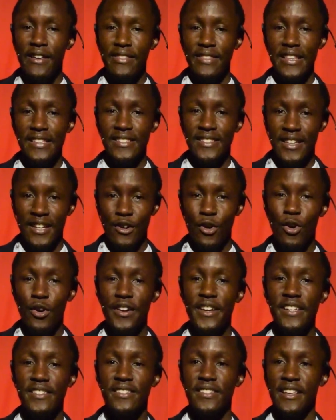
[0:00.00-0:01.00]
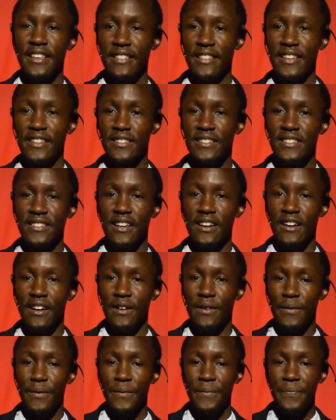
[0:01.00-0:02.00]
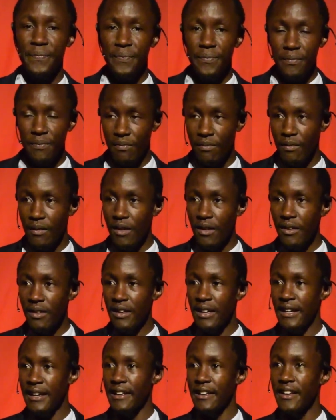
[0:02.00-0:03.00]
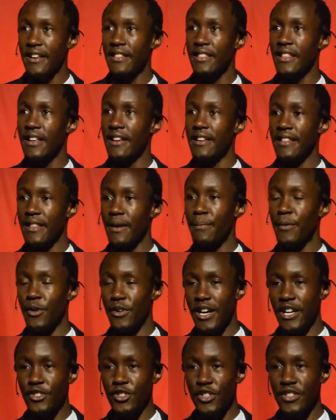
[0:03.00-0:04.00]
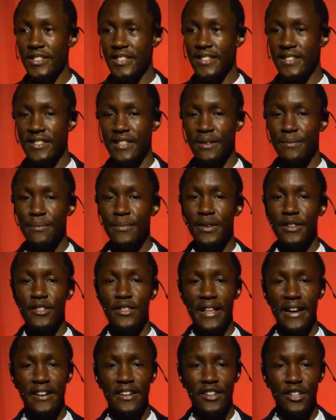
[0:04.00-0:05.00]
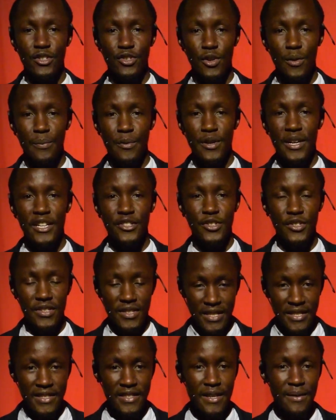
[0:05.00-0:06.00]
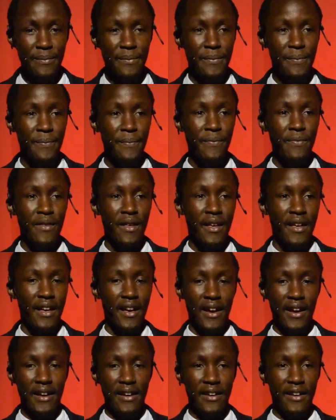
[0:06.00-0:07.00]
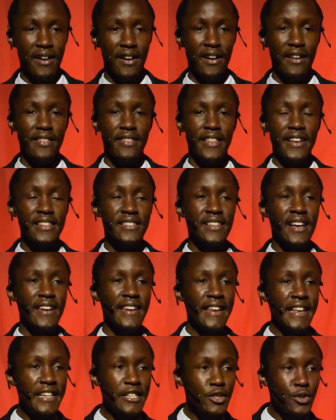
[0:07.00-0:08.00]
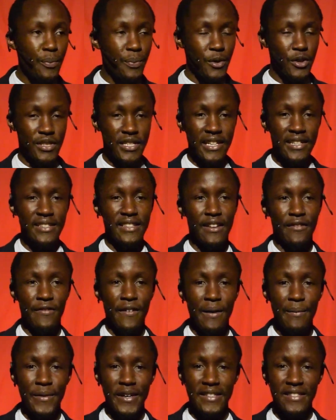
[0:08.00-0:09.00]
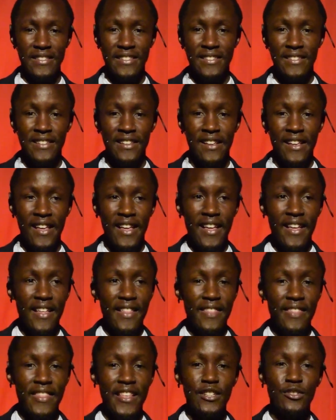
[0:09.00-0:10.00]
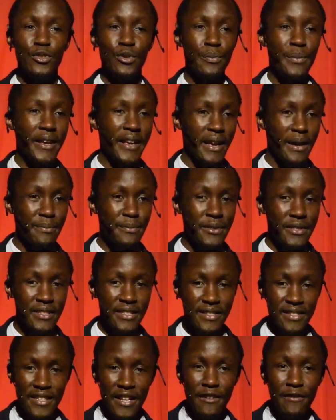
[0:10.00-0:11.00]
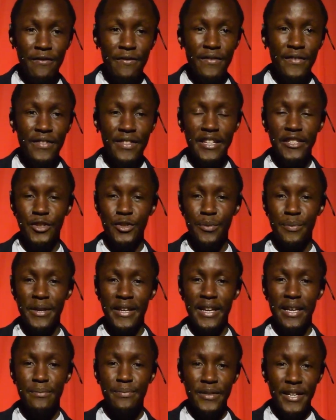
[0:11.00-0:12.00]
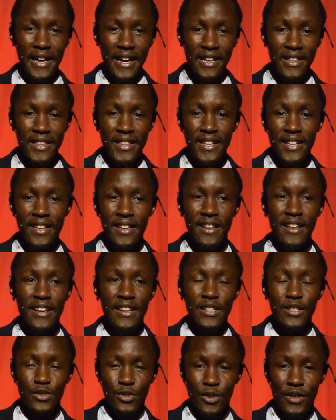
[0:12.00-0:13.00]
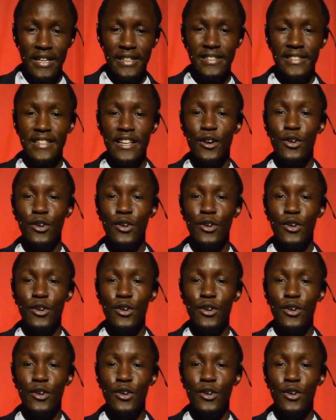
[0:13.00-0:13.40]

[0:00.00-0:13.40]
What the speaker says: the stakeholders in this in the production system, the agricultural production system, and there is a need to protect the farmers. They should be kept safe, they should be kept healthy, so that they